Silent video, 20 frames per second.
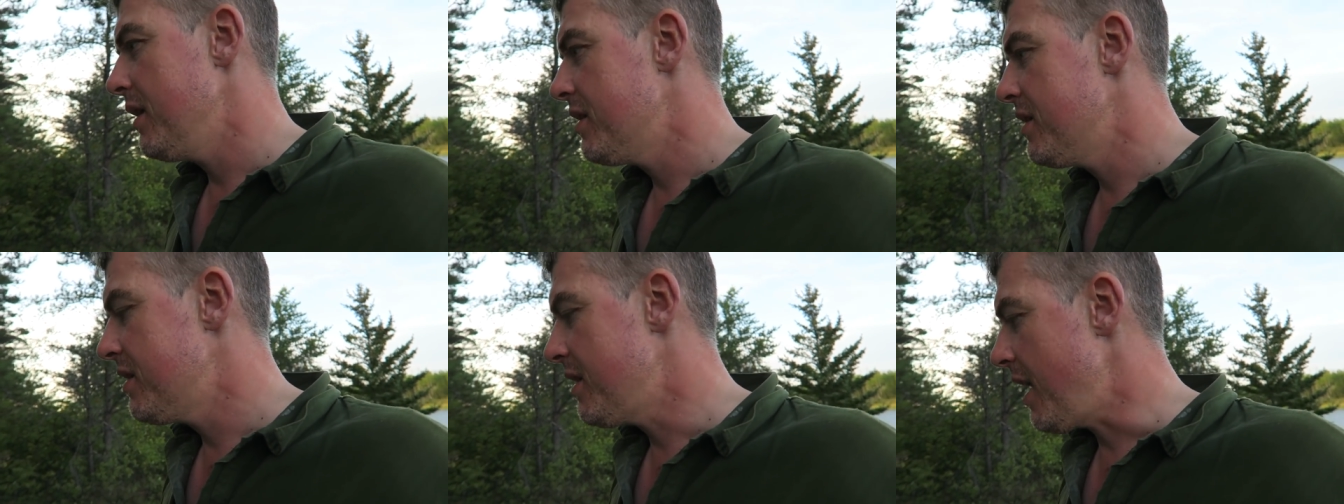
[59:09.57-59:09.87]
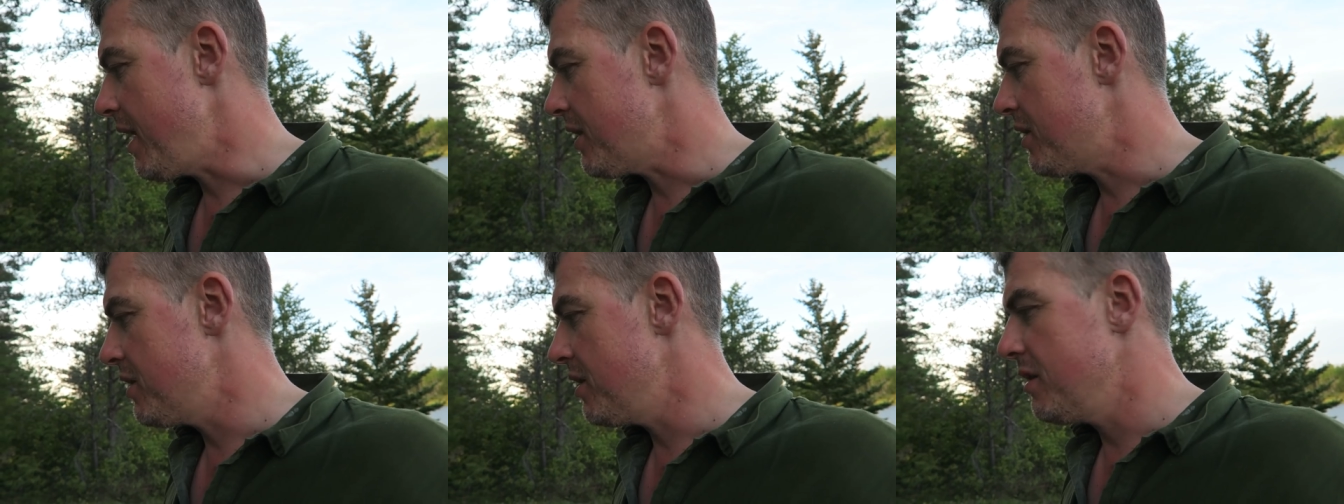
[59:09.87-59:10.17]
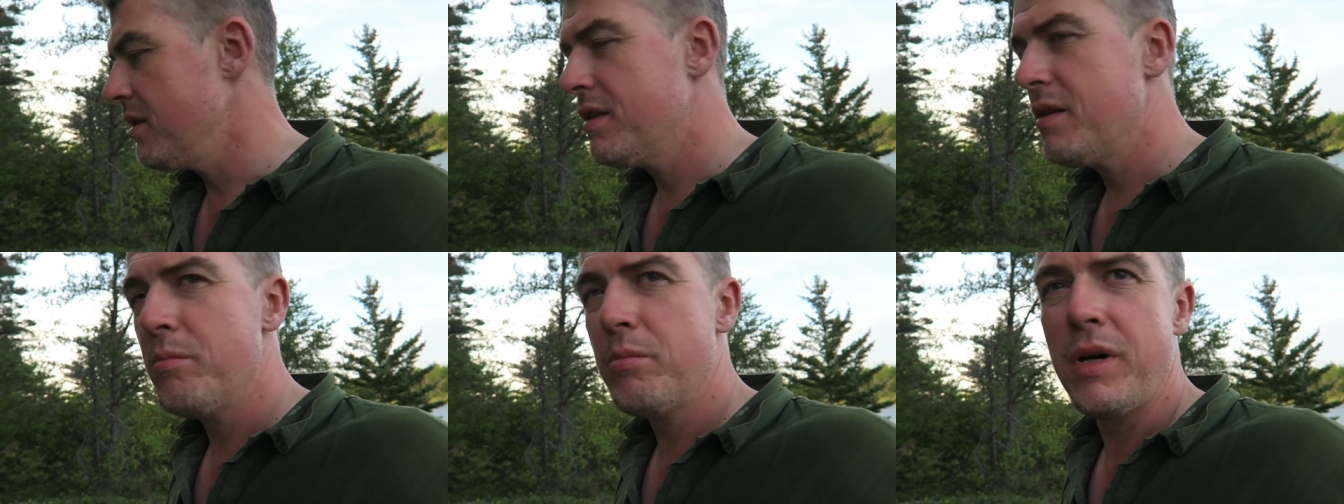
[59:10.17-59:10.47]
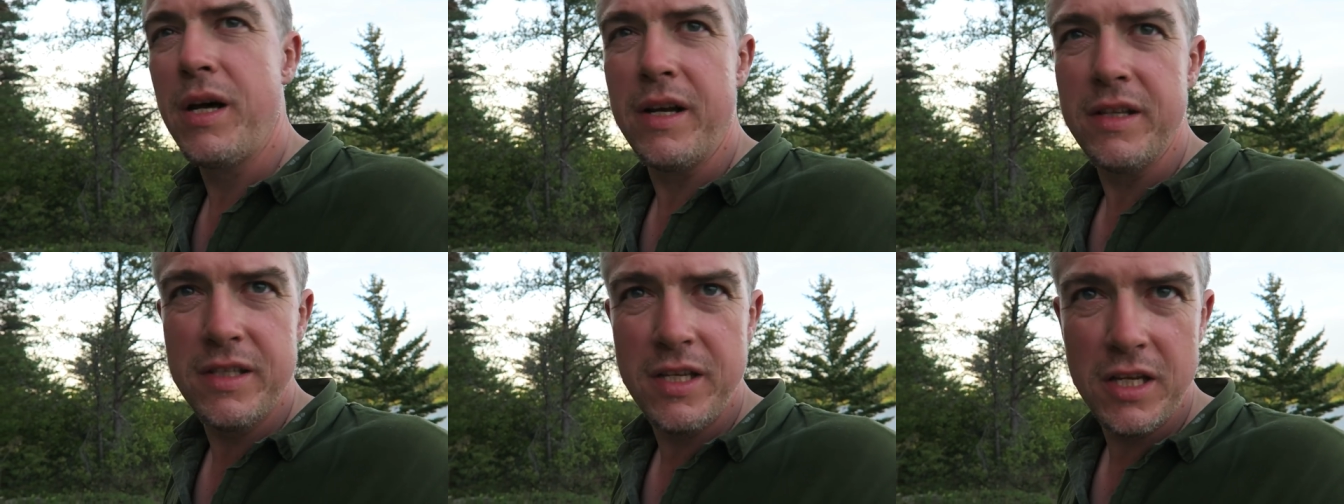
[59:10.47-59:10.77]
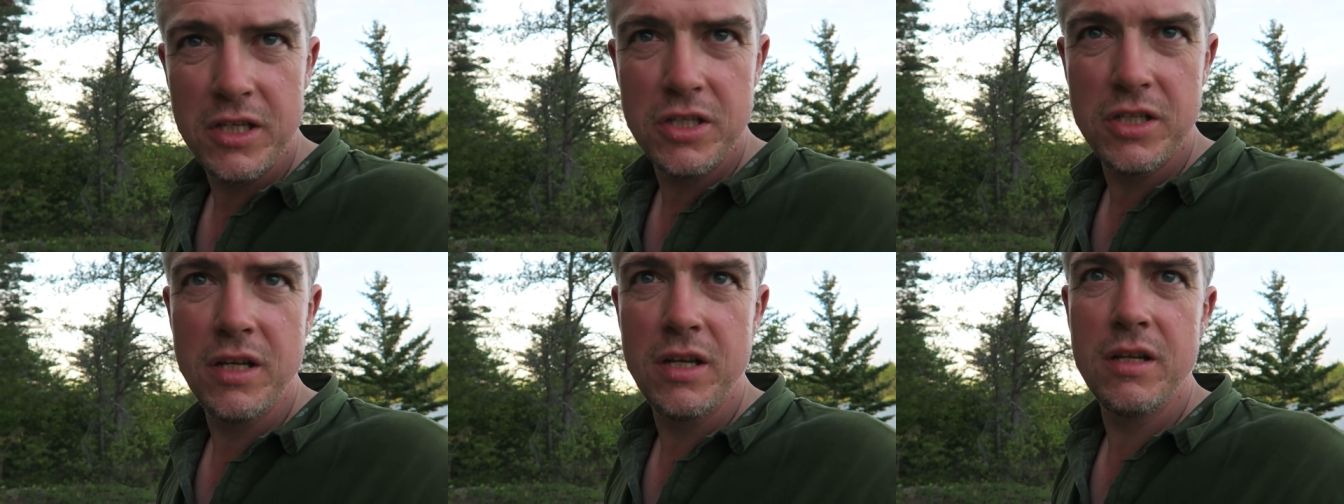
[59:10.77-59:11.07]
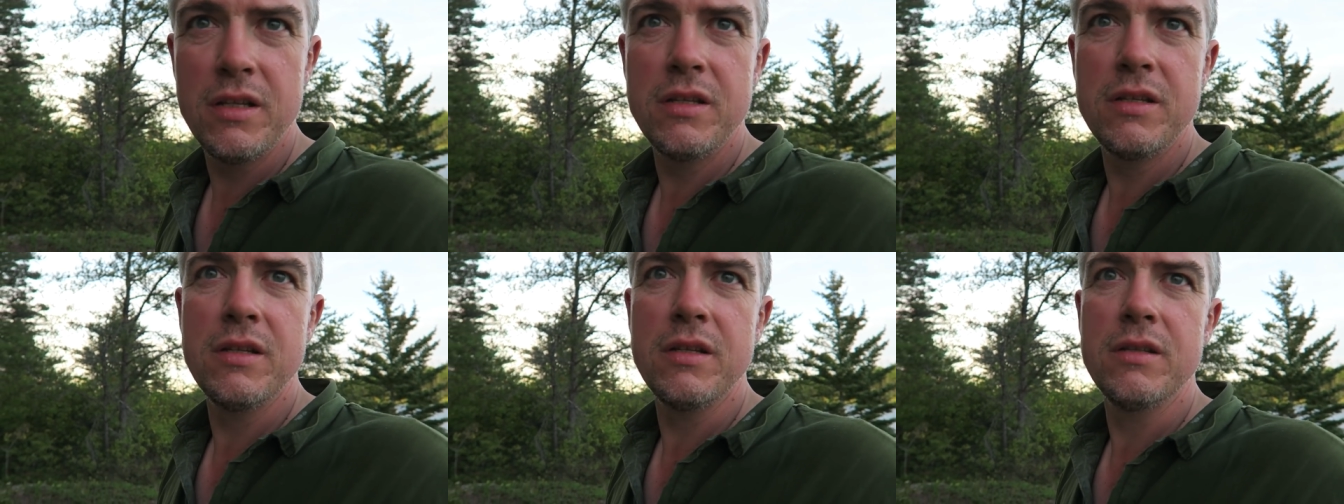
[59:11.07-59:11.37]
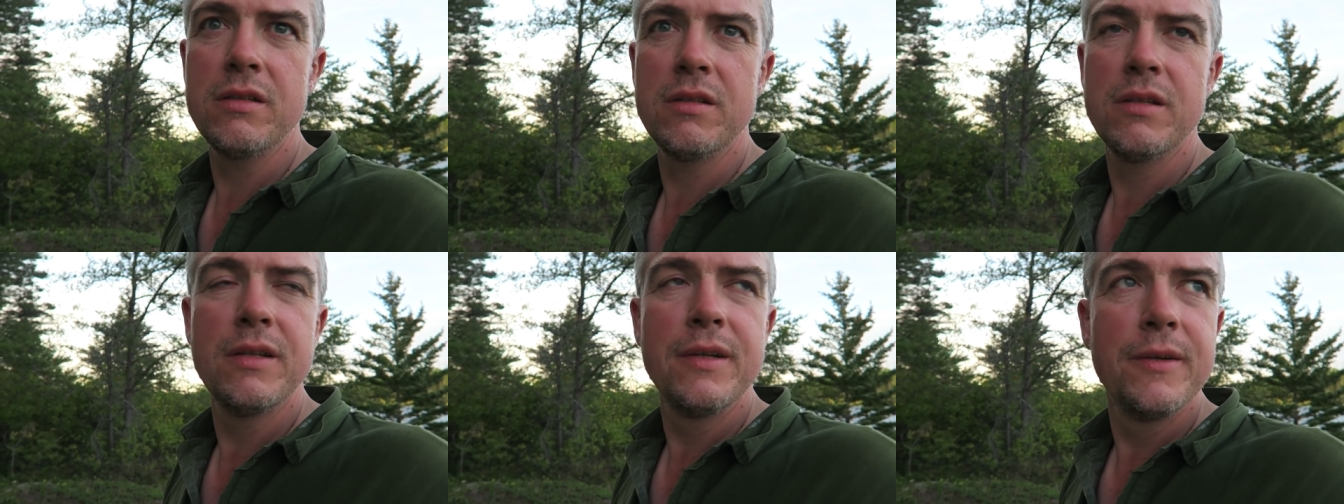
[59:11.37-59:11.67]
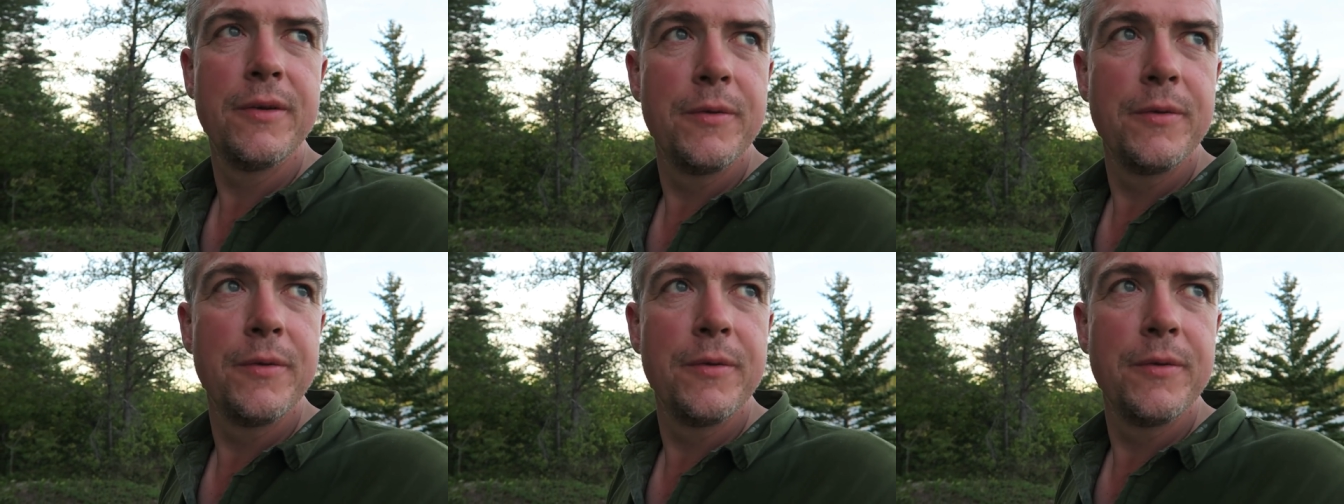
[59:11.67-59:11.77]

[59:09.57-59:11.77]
sectioned and partitioned, and